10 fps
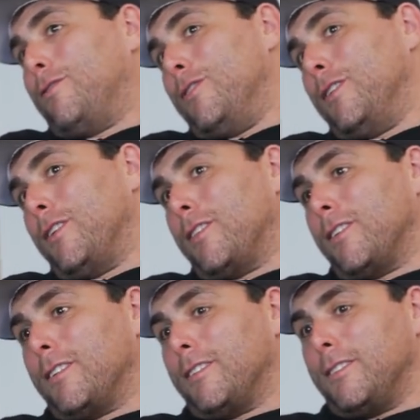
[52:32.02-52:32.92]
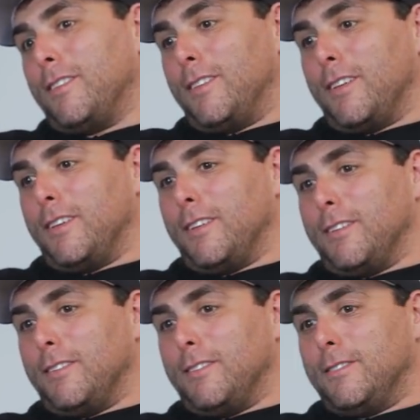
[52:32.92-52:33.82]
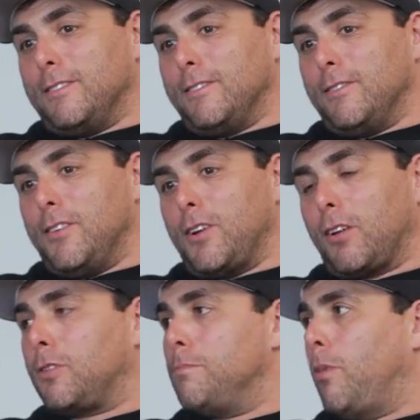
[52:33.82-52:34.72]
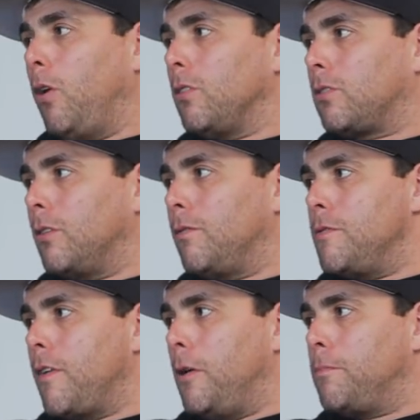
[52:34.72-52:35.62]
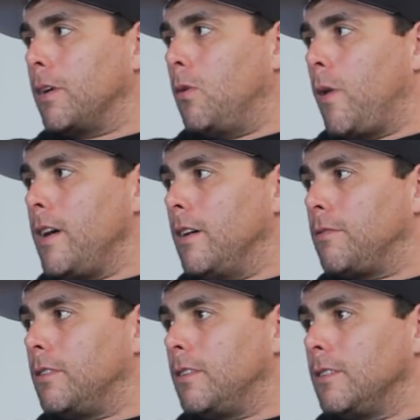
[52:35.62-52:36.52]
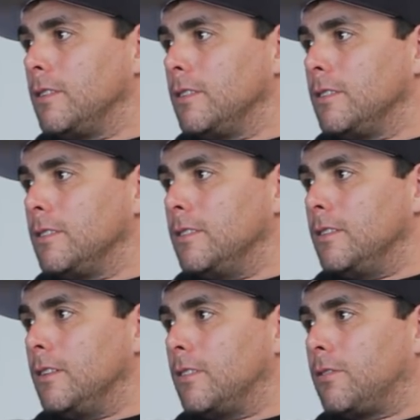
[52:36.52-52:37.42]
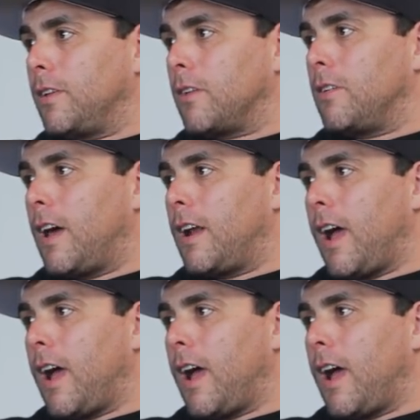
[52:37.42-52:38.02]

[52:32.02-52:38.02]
really the nuts and bolts of developing a weightlifter. You know, it's figuring that